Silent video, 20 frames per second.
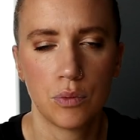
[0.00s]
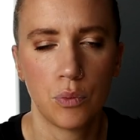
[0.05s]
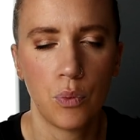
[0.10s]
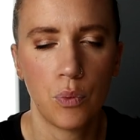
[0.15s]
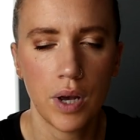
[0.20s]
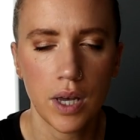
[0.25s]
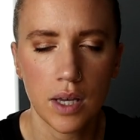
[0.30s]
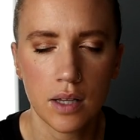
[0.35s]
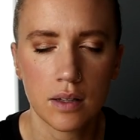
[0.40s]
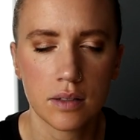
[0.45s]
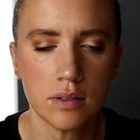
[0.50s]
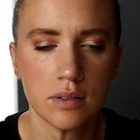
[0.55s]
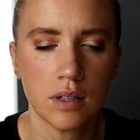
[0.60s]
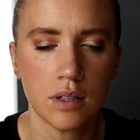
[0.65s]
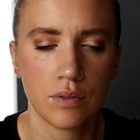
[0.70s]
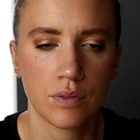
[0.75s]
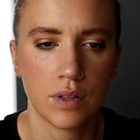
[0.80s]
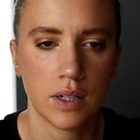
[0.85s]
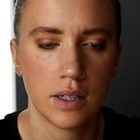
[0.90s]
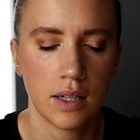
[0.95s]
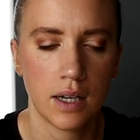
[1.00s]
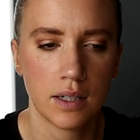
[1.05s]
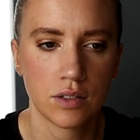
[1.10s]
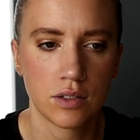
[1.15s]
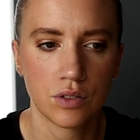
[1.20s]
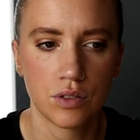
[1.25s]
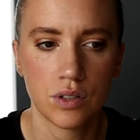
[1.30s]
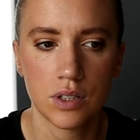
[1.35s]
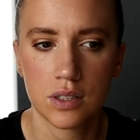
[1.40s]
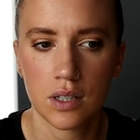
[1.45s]
wheat and stuff like that,
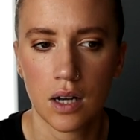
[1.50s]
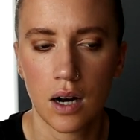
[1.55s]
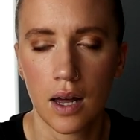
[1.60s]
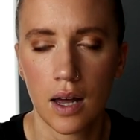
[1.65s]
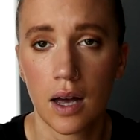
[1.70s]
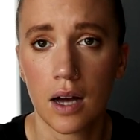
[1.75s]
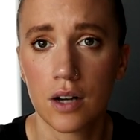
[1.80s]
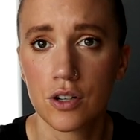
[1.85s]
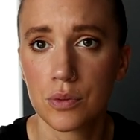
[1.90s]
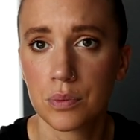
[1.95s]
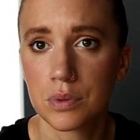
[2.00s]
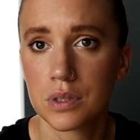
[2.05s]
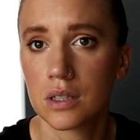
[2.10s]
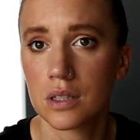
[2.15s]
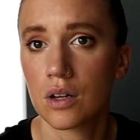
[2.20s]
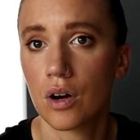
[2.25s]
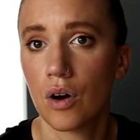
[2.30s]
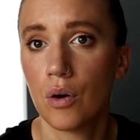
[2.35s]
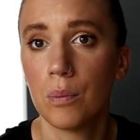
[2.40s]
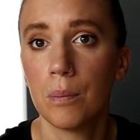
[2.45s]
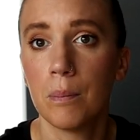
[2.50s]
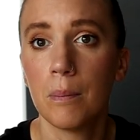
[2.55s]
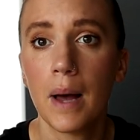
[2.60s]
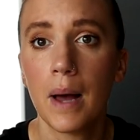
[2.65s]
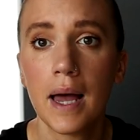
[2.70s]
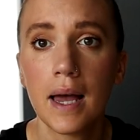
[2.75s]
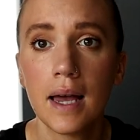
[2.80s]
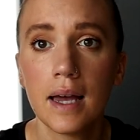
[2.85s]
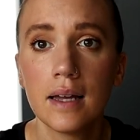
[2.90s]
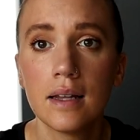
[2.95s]
so these are like 100%
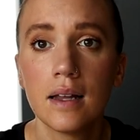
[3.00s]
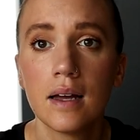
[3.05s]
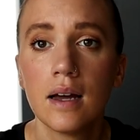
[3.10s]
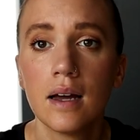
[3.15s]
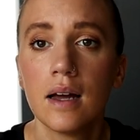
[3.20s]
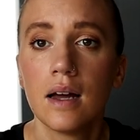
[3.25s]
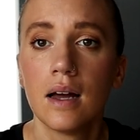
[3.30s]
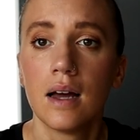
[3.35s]
homemade.